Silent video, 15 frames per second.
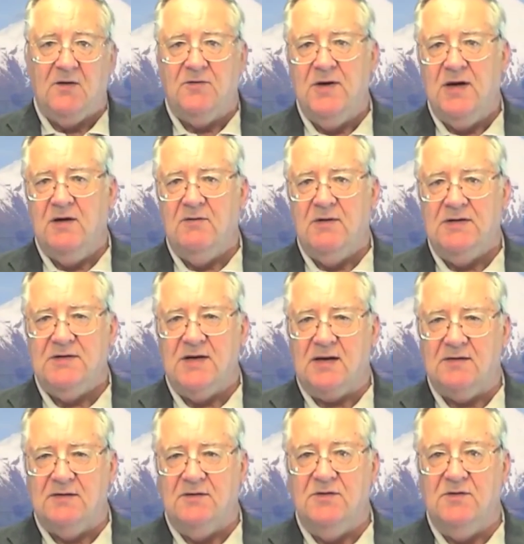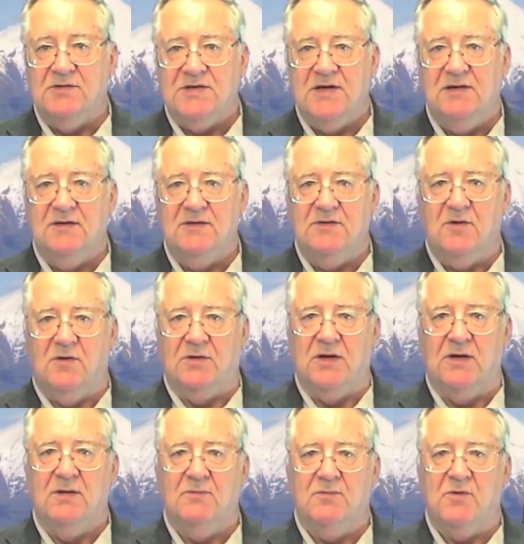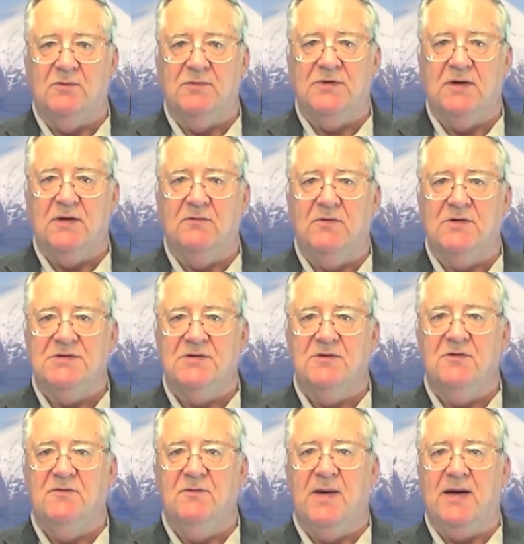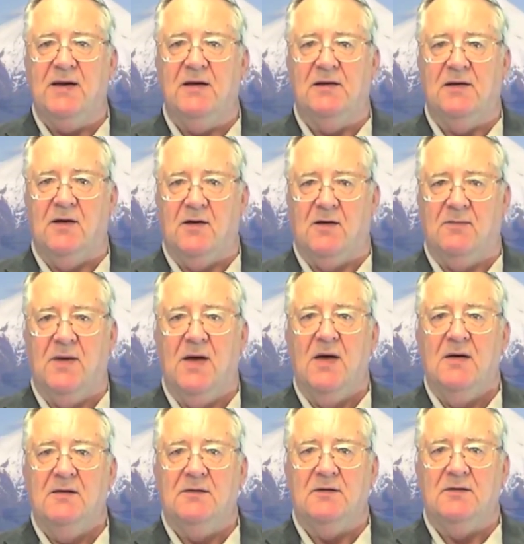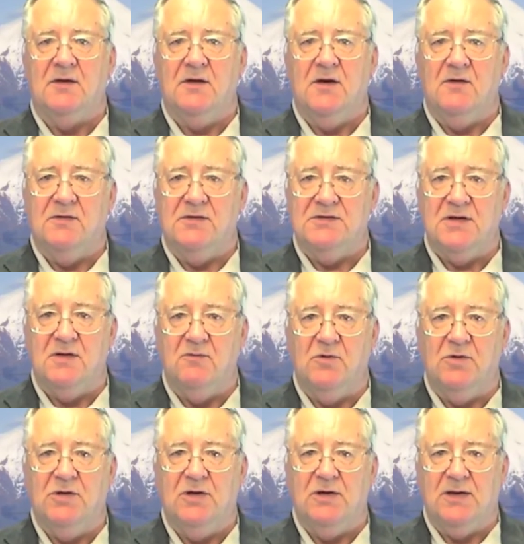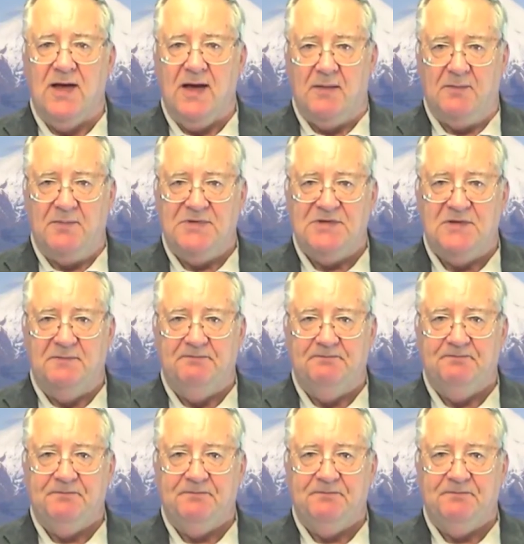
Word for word: Krieger attacked the New Zealand dollar, prompting Reserve Bank alarm that the currency would collapse.